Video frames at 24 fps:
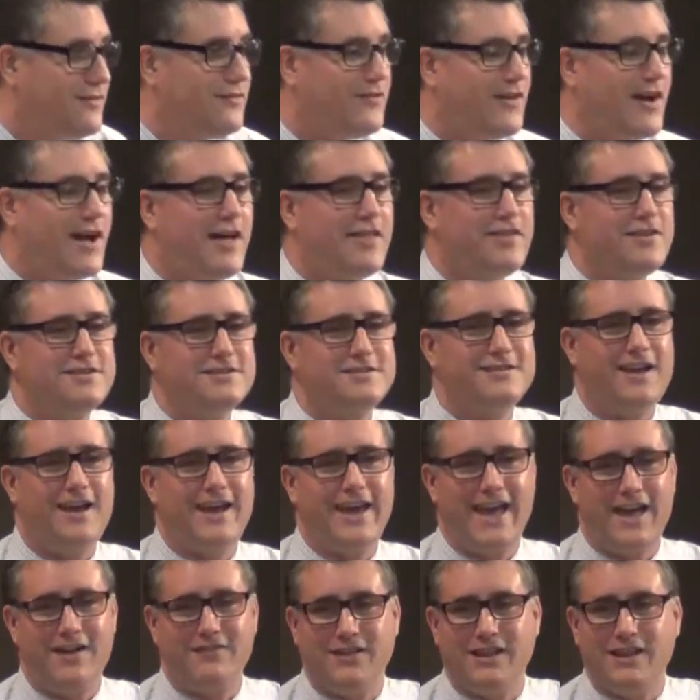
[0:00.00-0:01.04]
Fathers
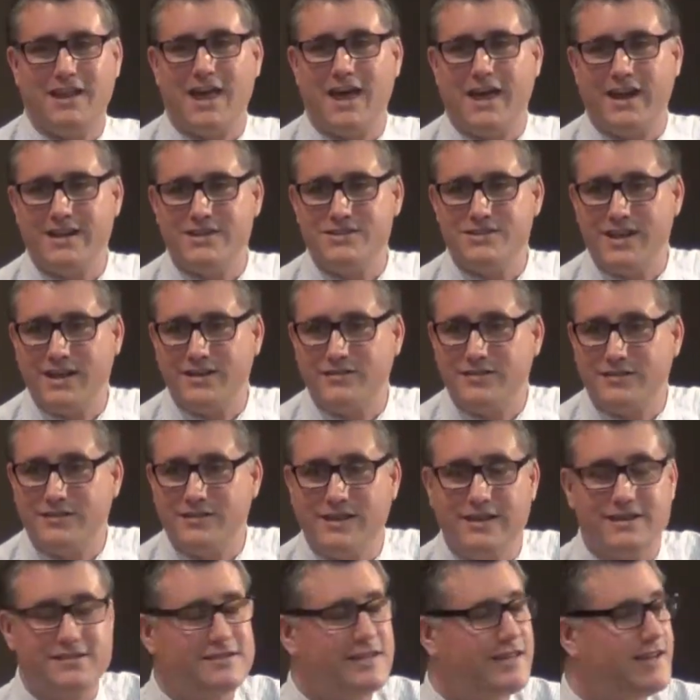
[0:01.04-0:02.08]
have a lot of
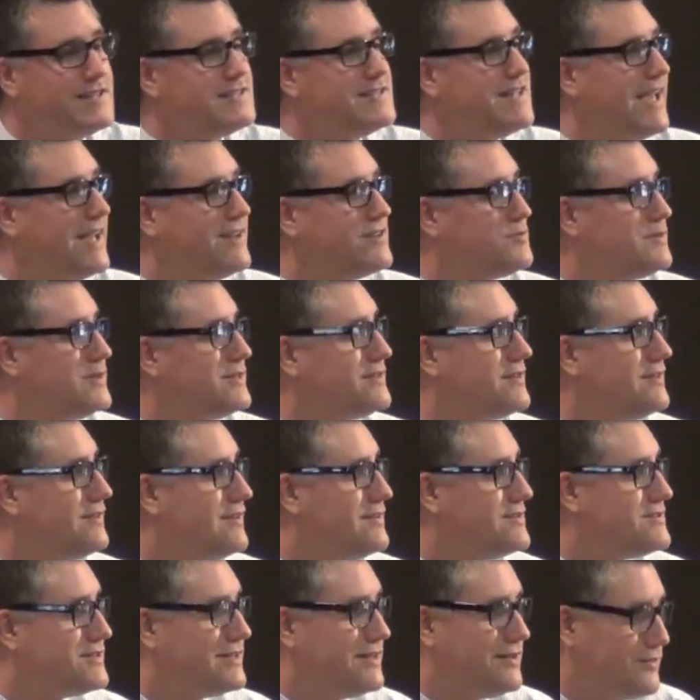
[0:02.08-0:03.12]
gentleness and attachment to
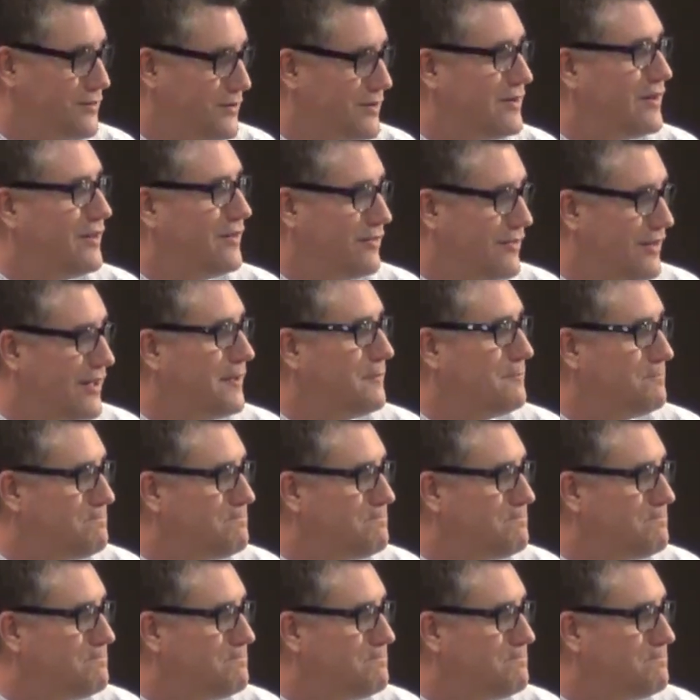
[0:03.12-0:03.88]
their children, don't they?